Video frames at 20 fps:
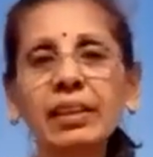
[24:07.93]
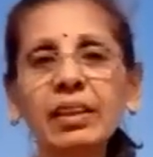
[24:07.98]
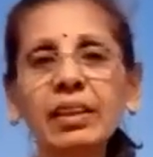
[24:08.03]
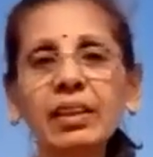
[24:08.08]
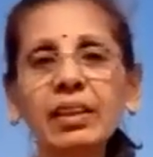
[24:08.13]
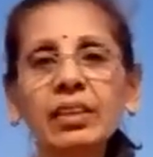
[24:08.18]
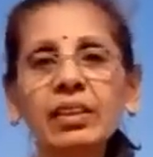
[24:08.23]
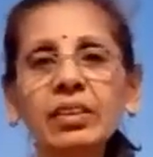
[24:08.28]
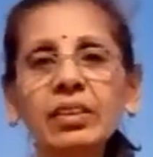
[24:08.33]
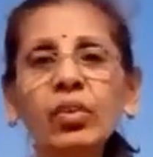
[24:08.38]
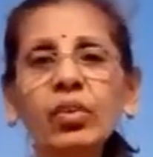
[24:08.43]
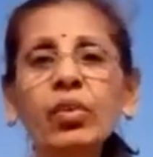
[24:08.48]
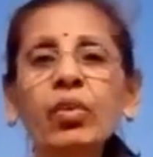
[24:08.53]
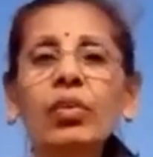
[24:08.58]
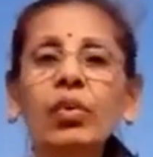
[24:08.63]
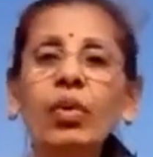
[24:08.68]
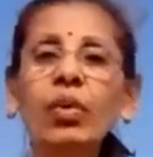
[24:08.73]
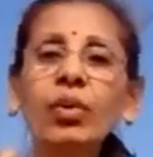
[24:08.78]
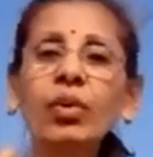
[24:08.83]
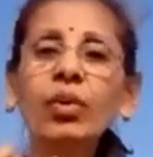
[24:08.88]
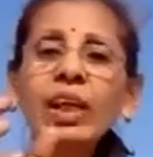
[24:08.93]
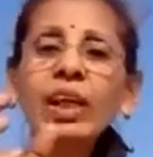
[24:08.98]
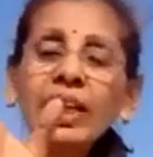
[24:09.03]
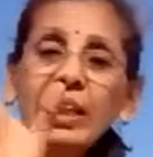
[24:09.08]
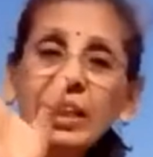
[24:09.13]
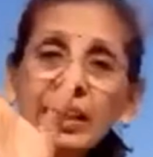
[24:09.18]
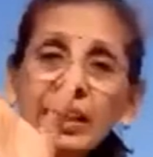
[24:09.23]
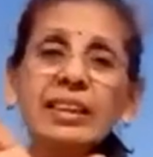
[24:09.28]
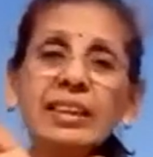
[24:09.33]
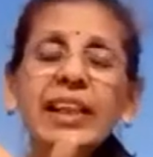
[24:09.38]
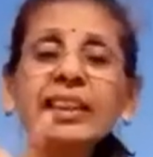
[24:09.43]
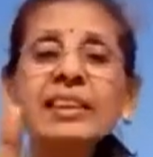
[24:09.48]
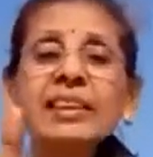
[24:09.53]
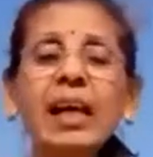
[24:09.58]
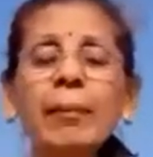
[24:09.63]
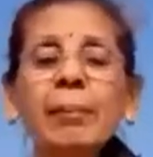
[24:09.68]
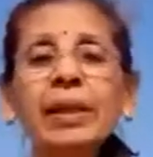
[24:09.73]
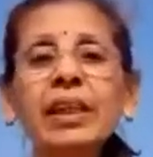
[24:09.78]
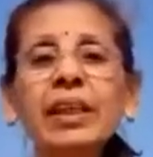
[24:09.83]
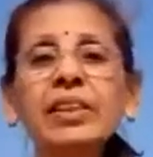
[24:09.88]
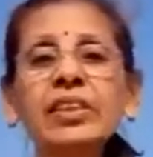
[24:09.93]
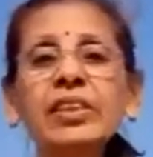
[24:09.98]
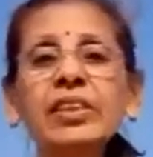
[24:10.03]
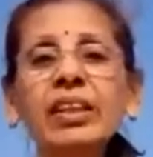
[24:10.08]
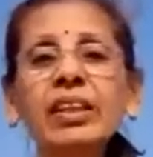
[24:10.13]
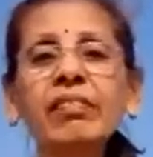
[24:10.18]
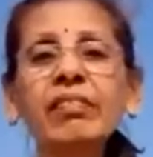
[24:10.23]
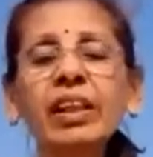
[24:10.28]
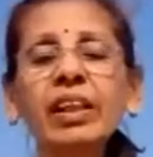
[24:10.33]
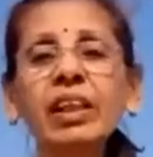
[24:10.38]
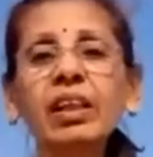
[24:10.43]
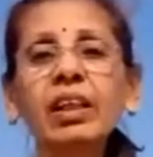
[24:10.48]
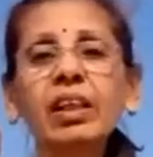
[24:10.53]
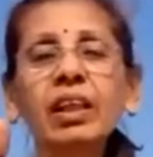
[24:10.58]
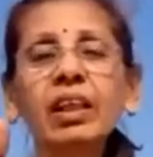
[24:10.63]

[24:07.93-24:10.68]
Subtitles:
So only his examination will